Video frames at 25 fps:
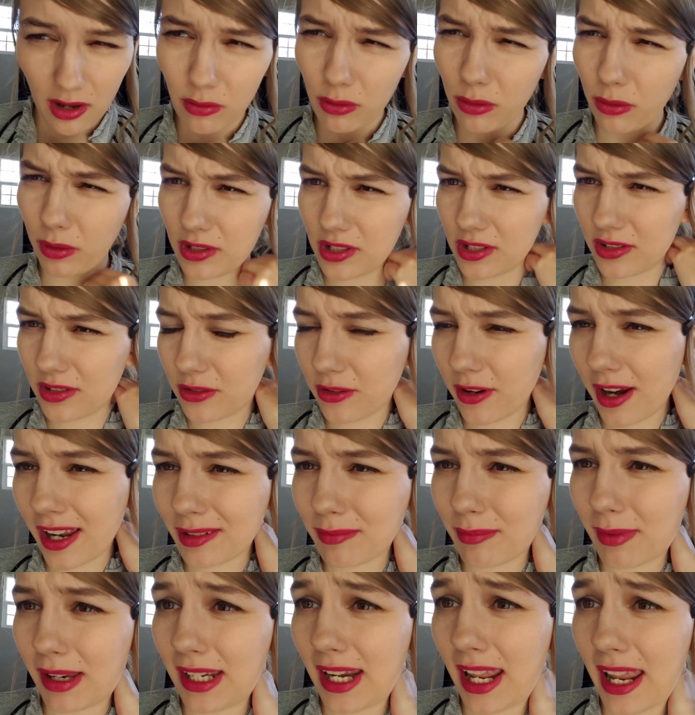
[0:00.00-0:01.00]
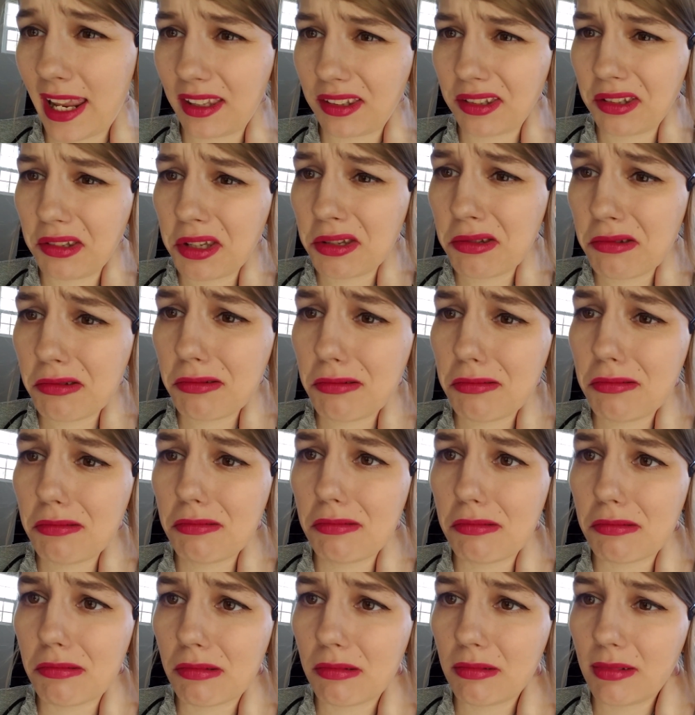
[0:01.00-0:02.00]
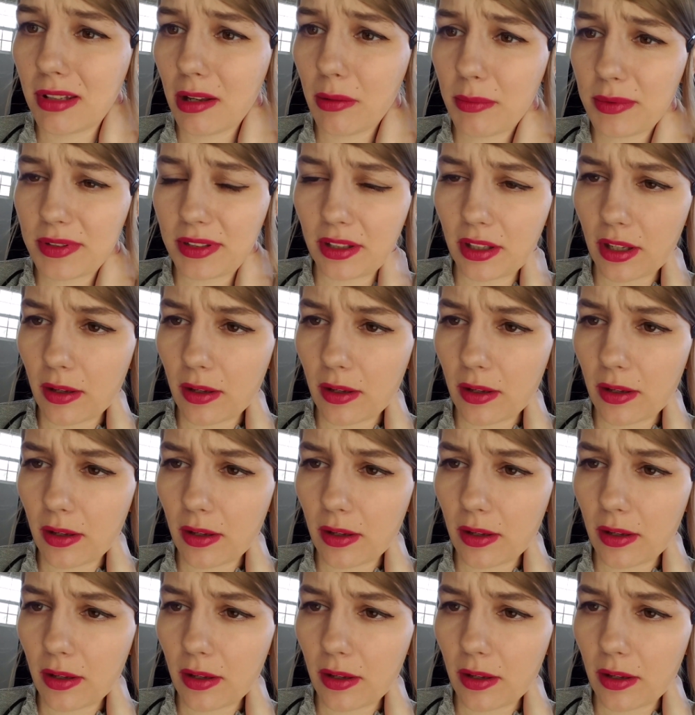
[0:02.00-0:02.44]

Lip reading: Oh, I just cracked my neck. Ooh, that wasn't